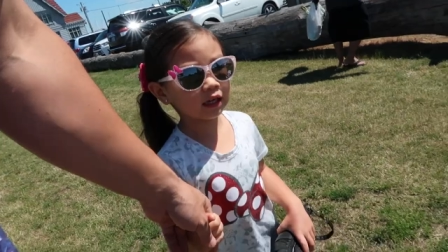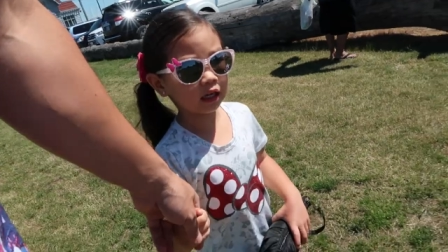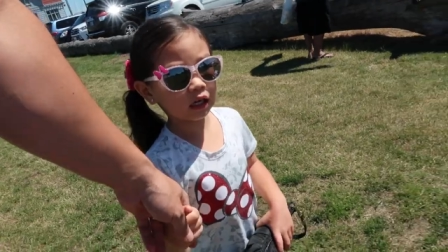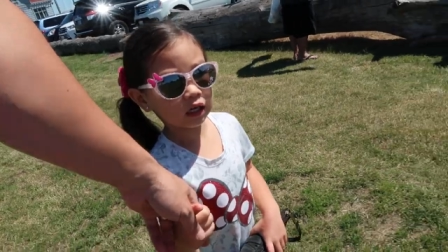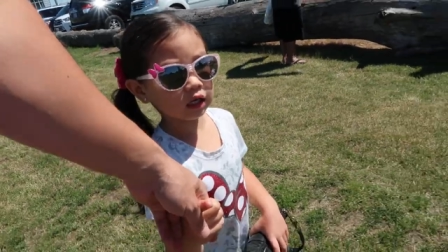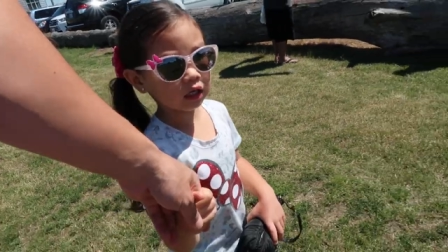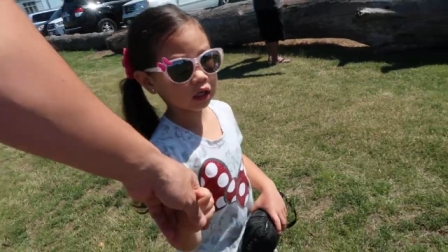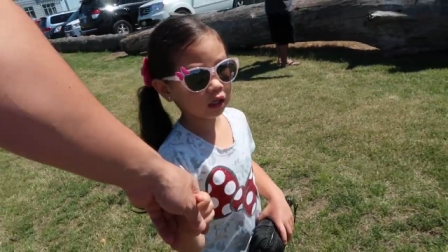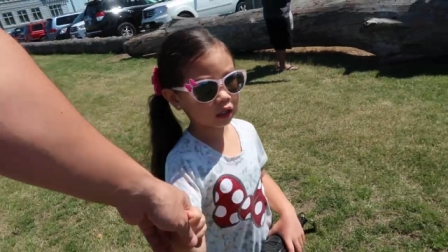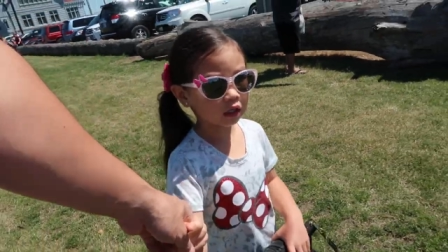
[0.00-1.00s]
When did you
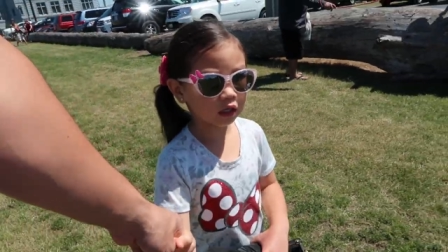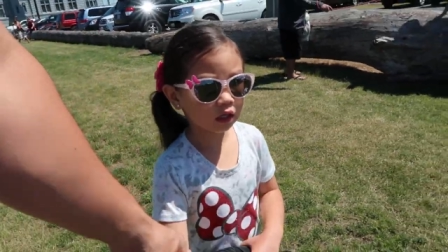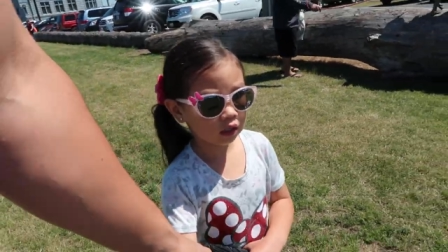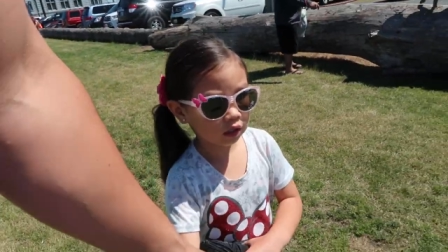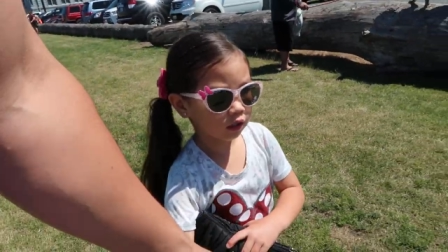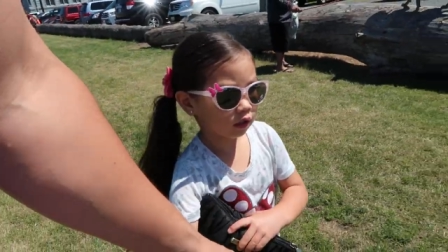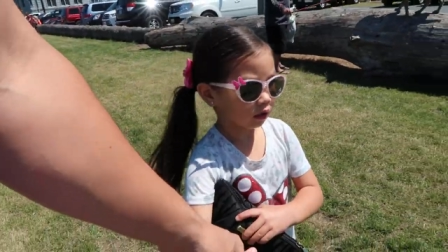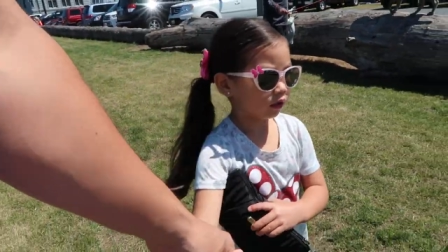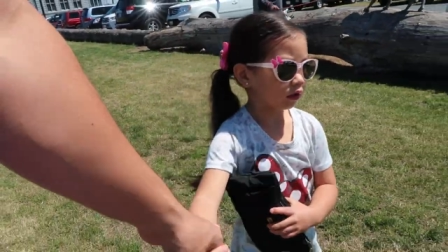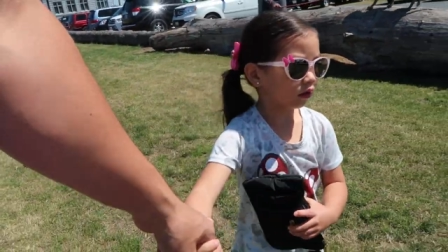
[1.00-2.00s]
turn into such a
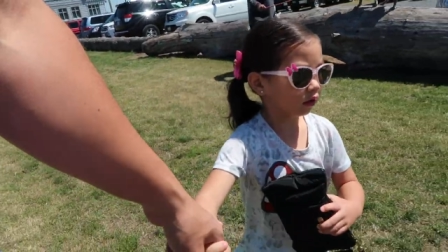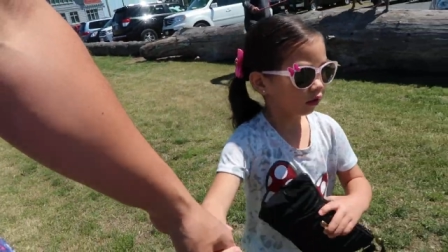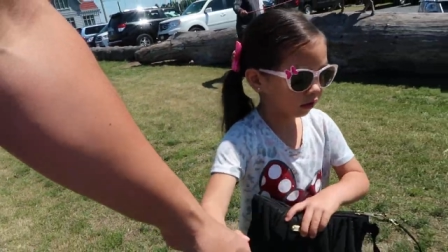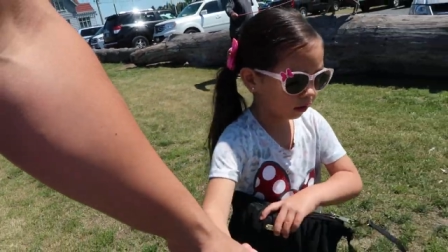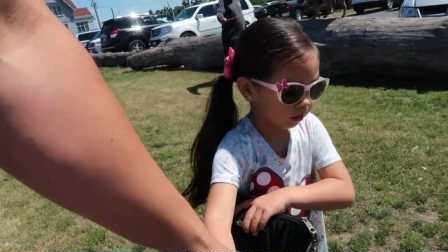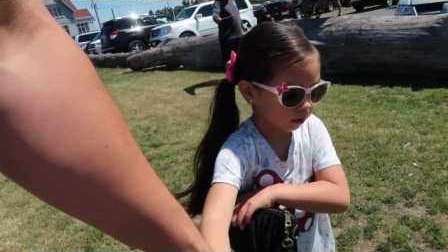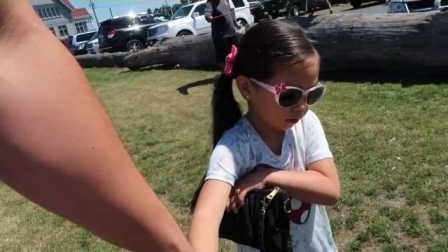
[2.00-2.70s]
stylish kid, little one?